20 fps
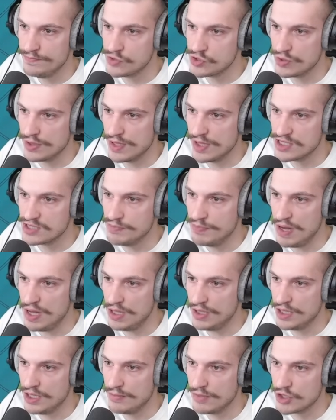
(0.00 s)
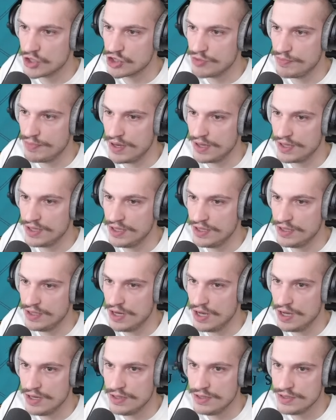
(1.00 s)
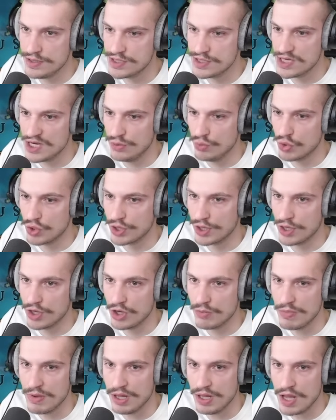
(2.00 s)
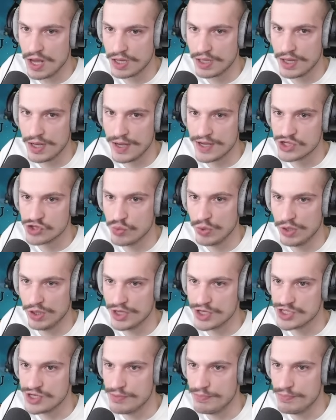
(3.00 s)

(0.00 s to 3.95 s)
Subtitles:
So that's Bali and Majapahit done. Still working on Malacca as well as